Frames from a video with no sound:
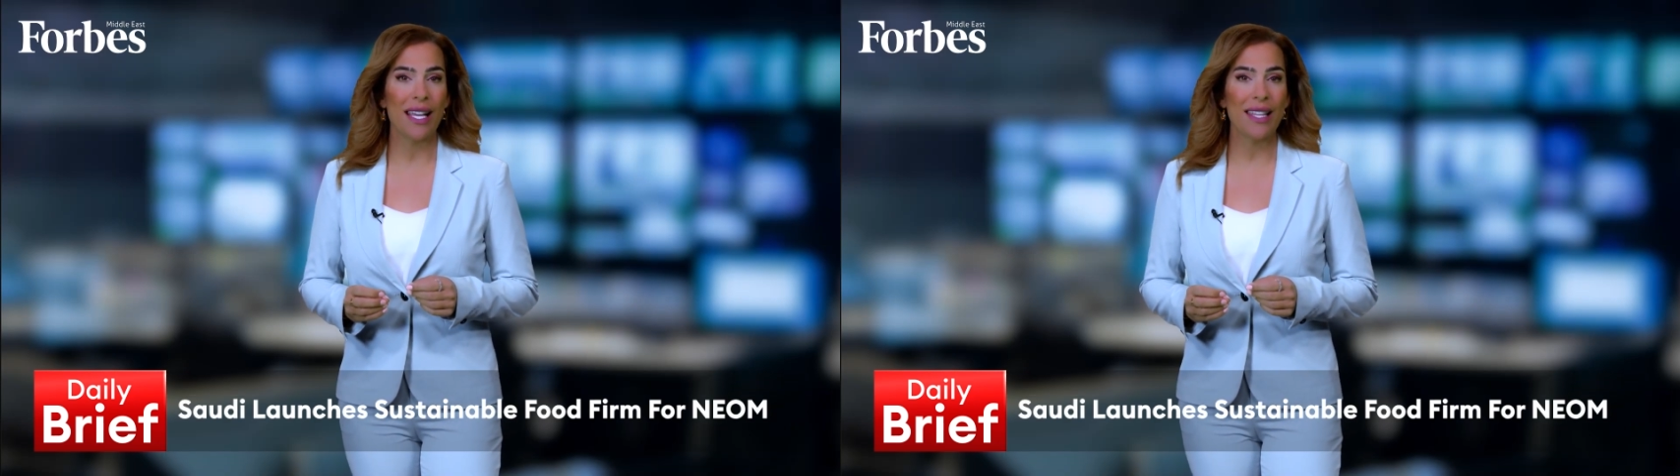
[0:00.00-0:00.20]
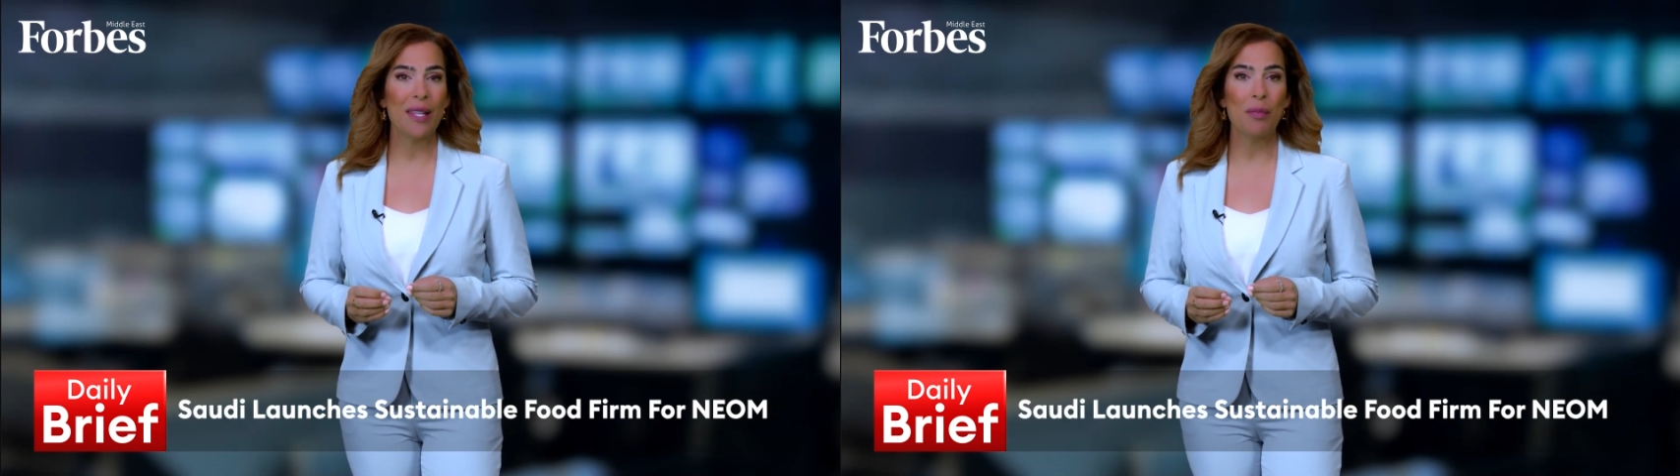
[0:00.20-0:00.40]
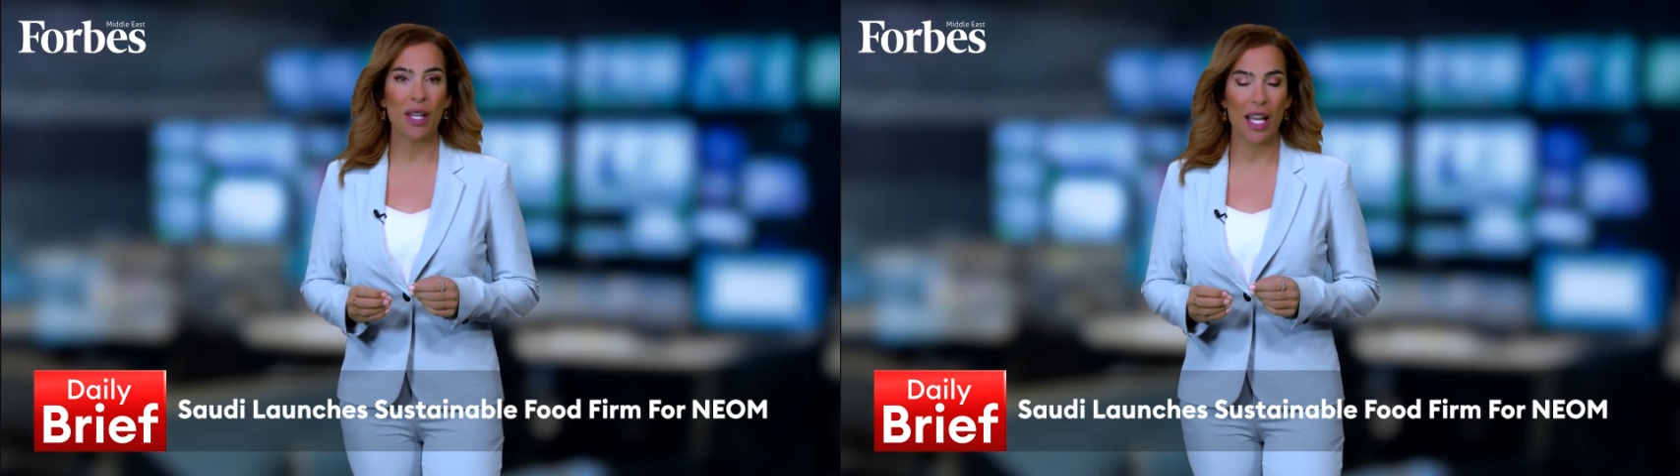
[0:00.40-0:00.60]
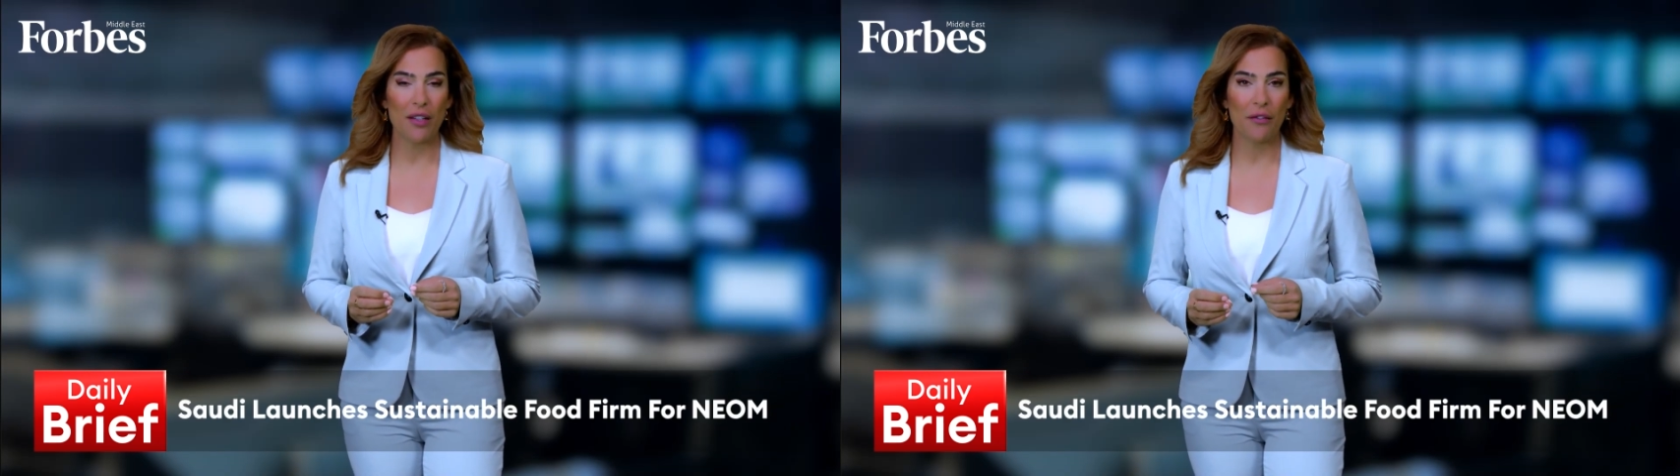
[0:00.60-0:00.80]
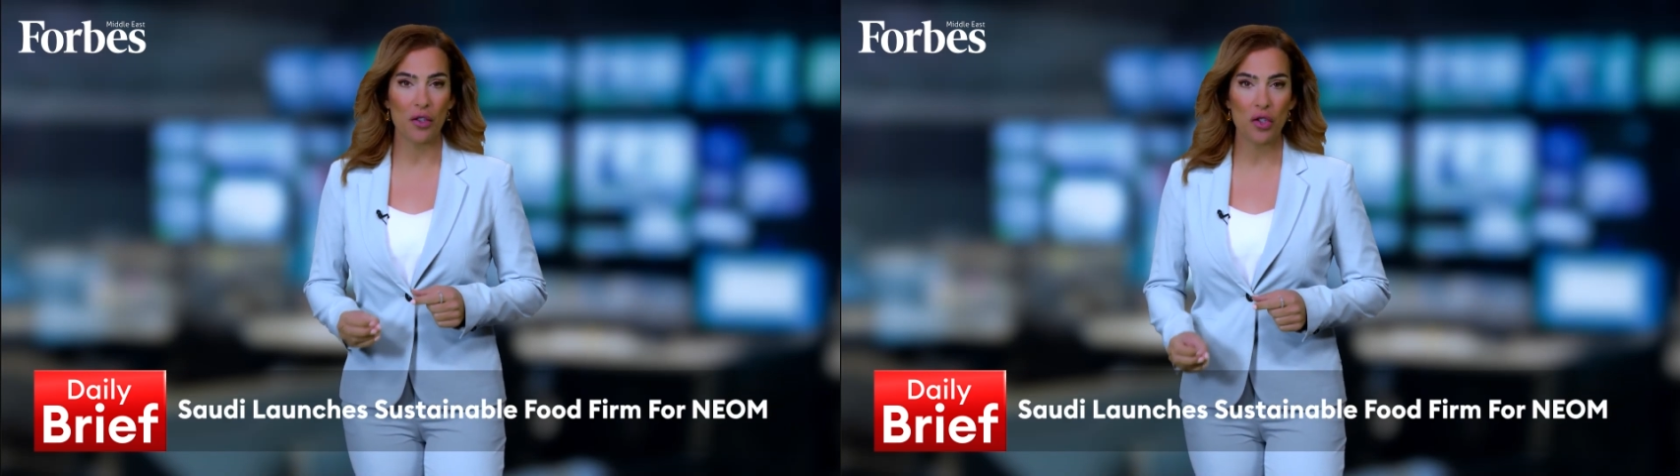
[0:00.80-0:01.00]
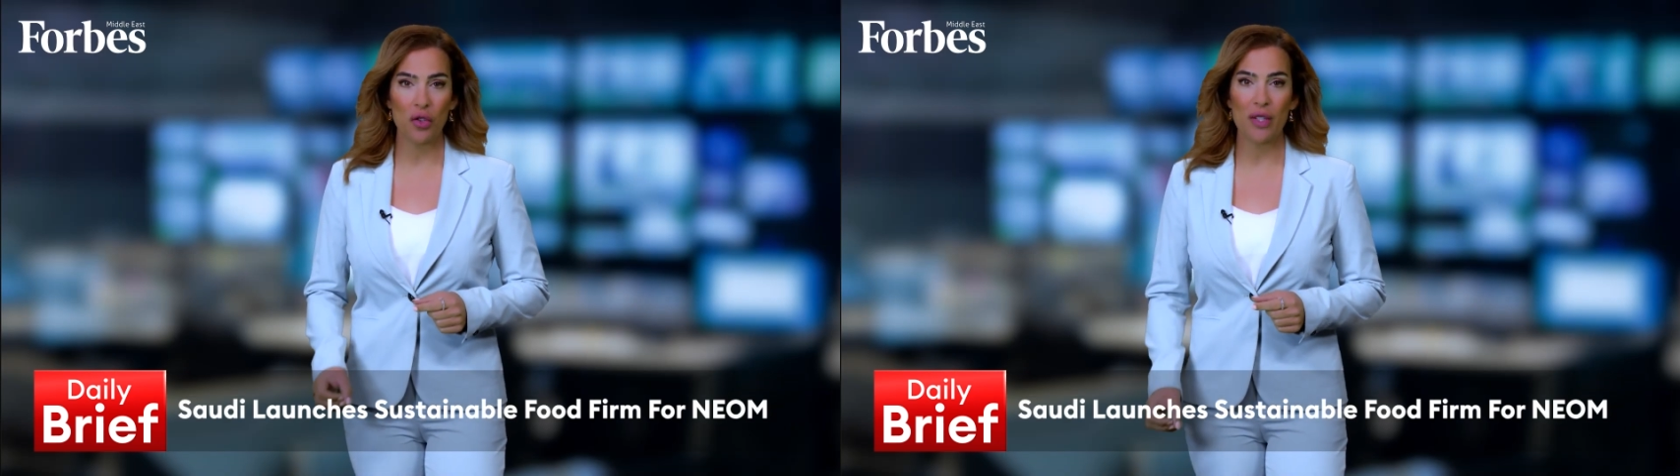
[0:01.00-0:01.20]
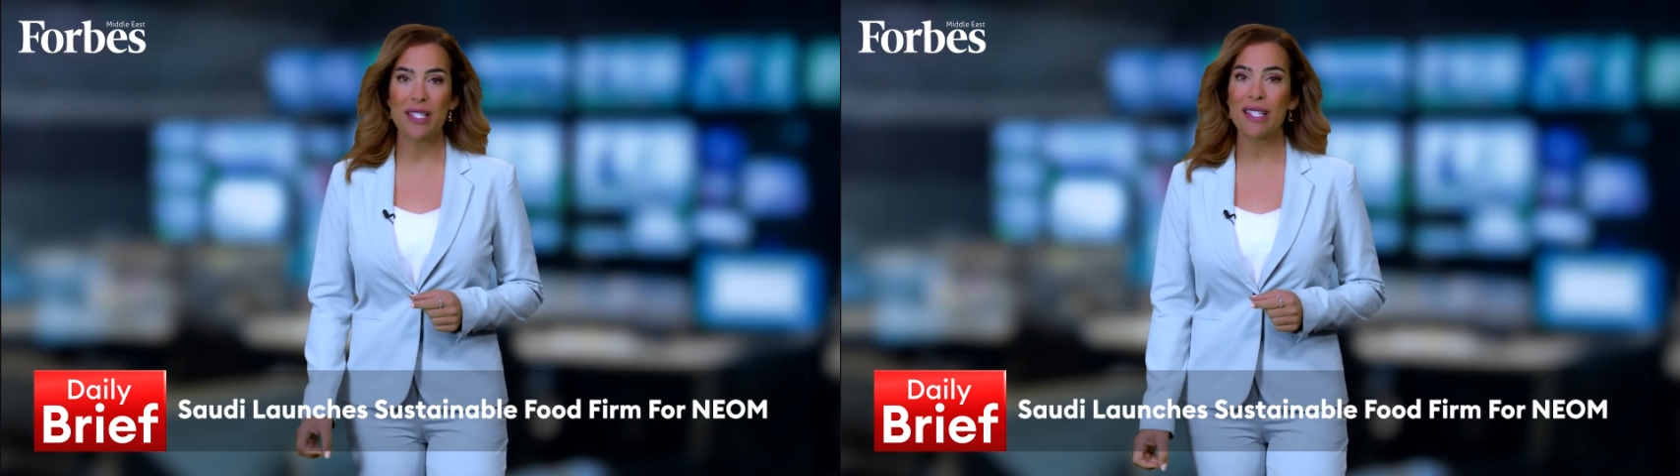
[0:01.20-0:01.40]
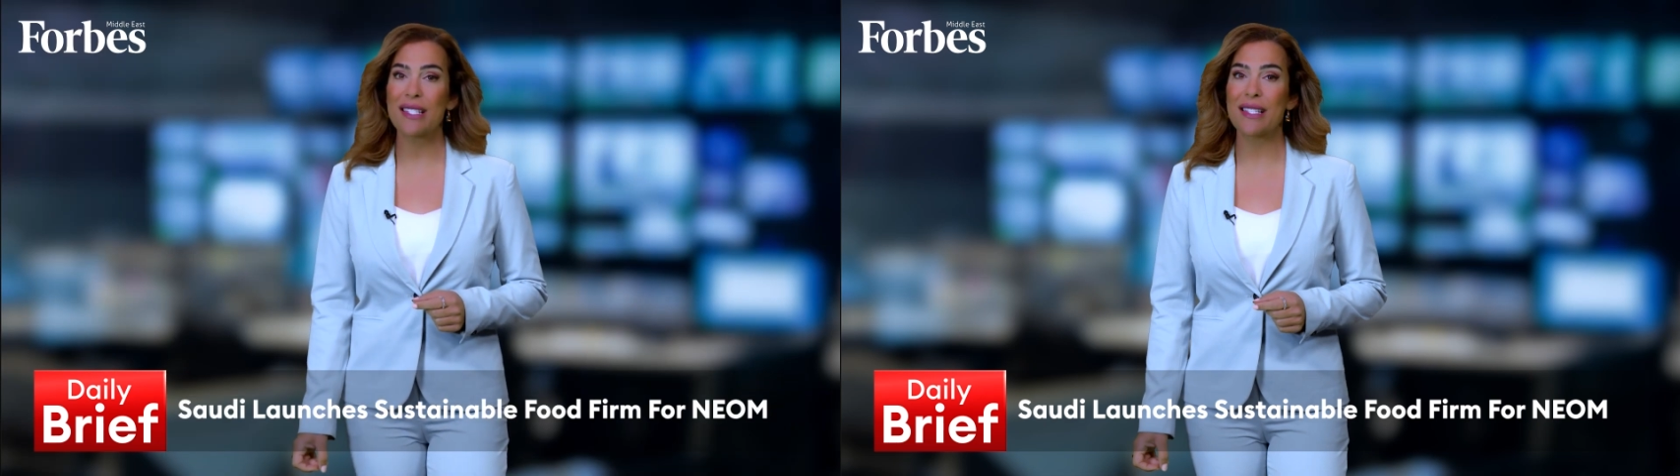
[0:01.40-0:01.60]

in the planned futuristic